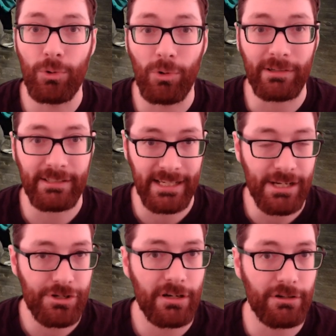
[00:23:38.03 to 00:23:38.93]
who are
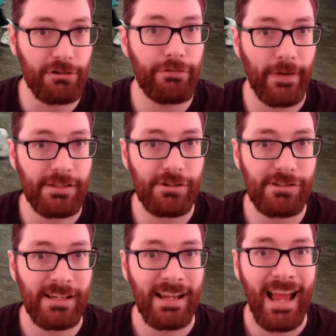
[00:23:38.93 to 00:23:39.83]
teaching new
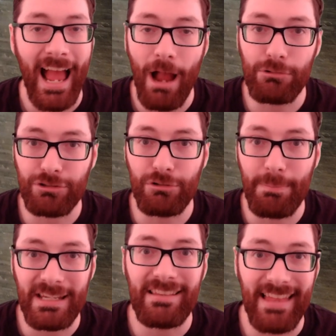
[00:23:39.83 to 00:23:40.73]
fencers how to
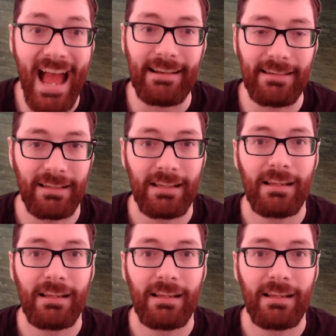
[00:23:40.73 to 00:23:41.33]
be that.